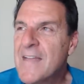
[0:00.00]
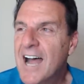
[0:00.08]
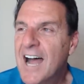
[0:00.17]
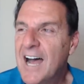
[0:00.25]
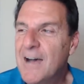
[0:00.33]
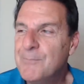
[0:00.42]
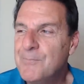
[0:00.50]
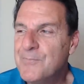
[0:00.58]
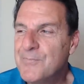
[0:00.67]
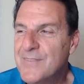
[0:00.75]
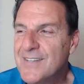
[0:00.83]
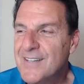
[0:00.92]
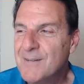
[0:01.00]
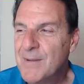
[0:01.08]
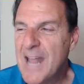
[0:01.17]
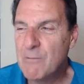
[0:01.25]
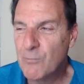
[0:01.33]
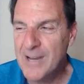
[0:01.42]
Um, but
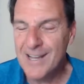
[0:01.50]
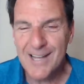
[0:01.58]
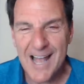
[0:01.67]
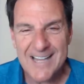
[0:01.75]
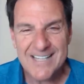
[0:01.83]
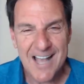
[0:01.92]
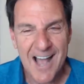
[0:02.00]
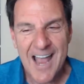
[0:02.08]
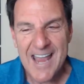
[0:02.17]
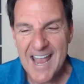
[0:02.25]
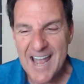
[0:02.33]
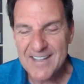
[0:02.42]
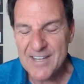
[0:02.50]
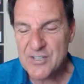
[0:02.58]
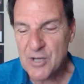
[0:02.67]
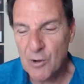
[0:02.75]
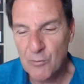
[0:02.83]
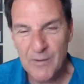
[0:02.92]
I realized I had this
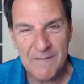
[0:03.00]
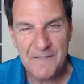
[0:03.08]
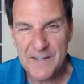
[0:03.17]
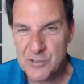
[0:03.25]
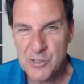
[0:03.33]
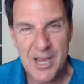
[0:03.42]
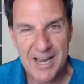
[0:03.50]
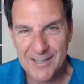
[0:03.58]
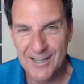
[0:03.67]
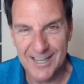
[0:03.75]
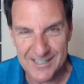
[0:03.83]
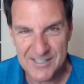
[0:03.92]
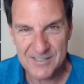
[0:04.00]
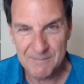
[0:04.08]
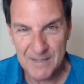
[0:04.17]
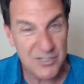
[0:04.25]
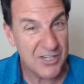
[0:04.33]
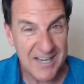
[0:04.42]
horrific checklist
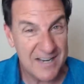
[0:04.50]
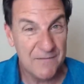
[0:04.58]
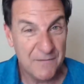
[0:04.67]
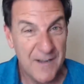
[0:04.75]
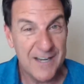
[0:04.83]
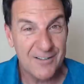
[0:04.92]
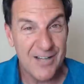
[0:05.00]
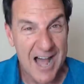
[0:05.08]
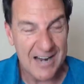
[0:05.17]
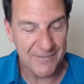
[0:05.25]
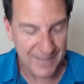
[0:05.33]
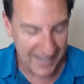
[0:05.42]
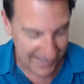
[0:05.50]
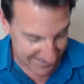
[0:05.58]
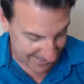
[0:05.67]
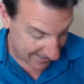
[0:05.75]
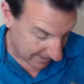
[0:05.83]
and she didn't fit a lot of things in